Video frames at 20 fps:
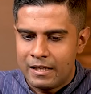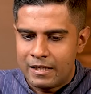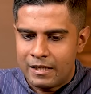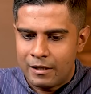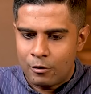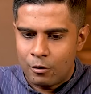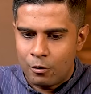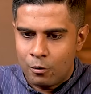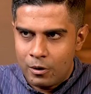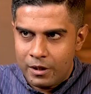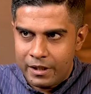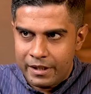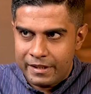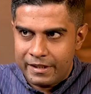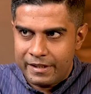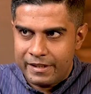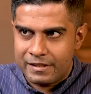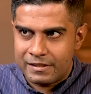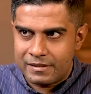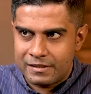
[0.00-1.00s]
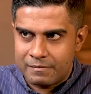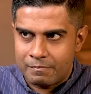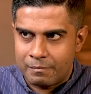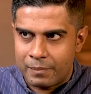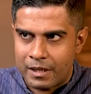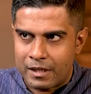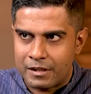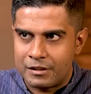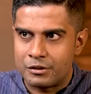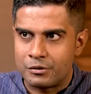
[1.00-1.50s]
Now, holding these
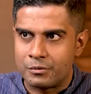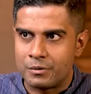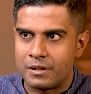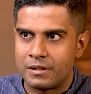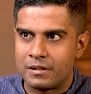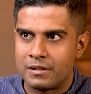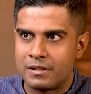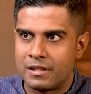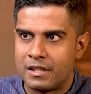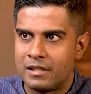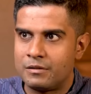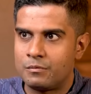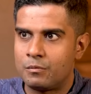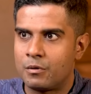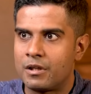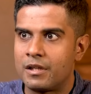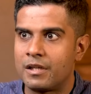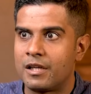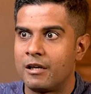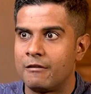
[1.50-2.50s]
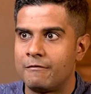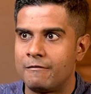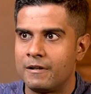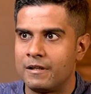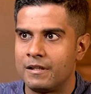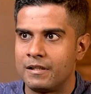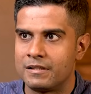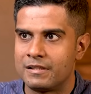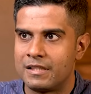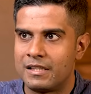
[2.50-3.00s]
parts together, that is what a
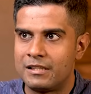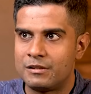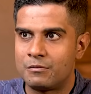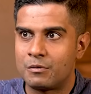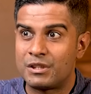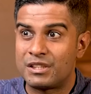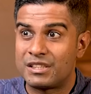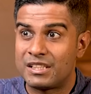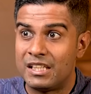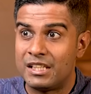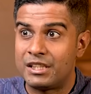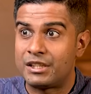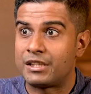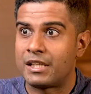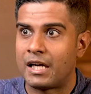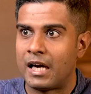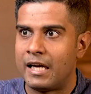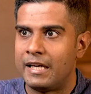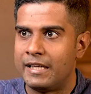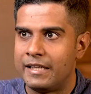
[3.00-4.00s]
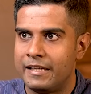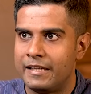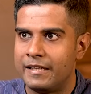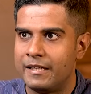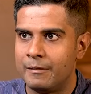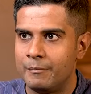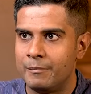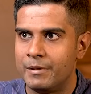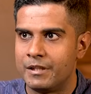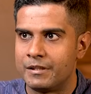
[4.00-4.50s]
Kapha does. That is what slish
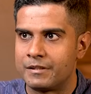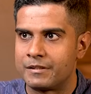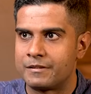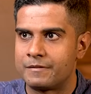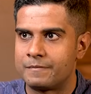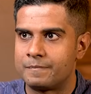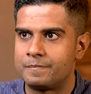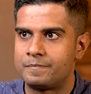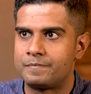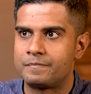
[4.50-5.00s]
alingane means.